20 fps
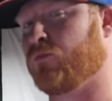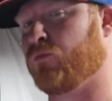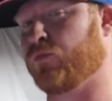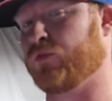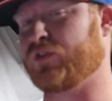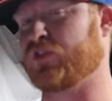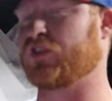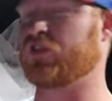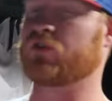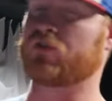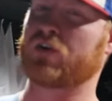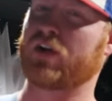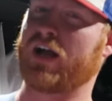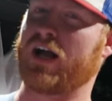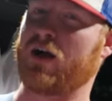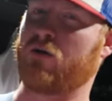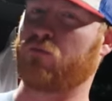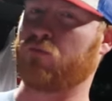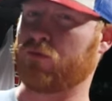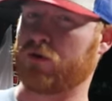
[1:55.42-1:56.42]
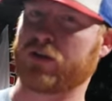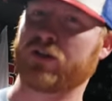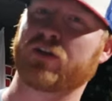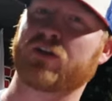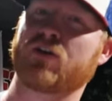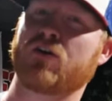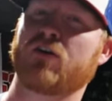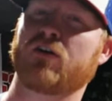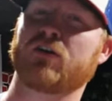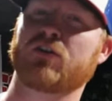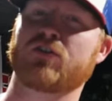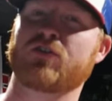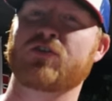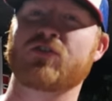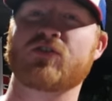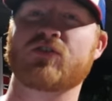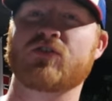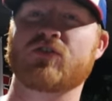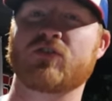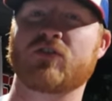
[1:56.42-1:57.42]
We still got one of the
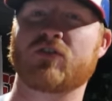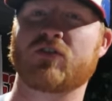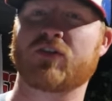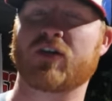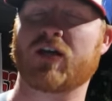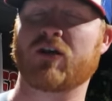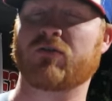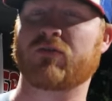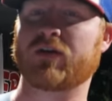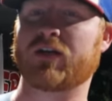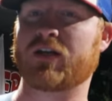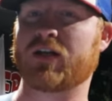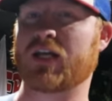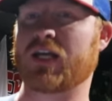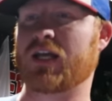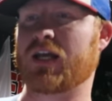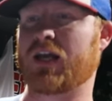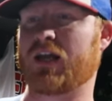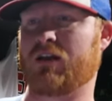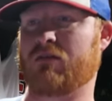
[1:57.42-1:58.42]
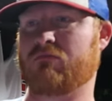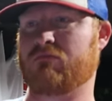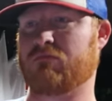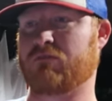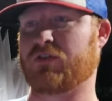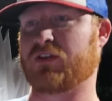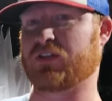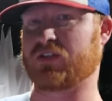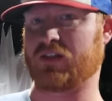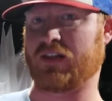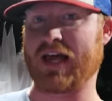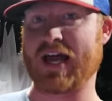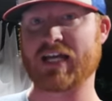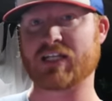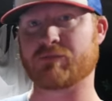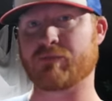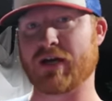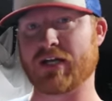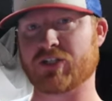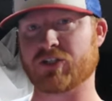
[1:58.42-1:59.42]
cars that we, this
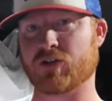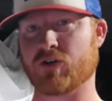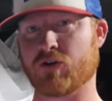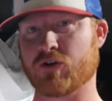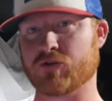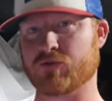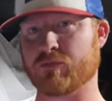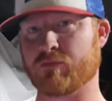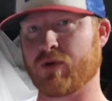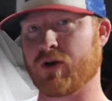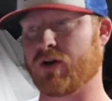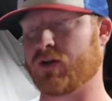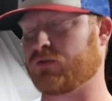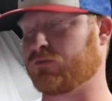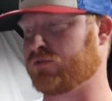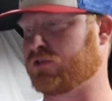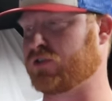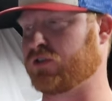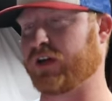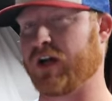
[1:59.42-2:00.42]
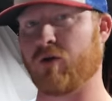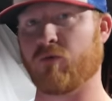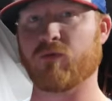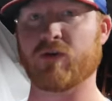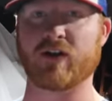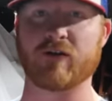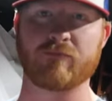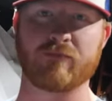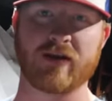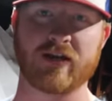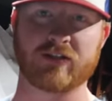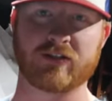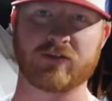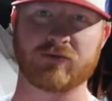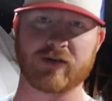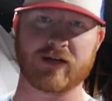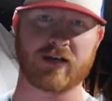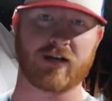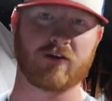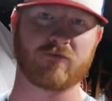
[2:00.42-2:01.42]
last batch of cars we bought, we still got one of them out
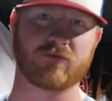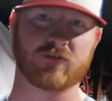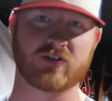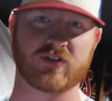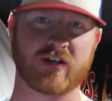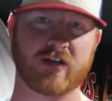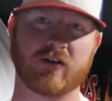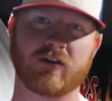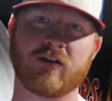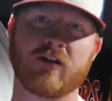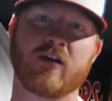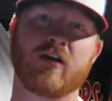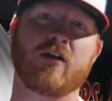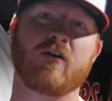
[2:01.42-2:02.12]
right now for sale.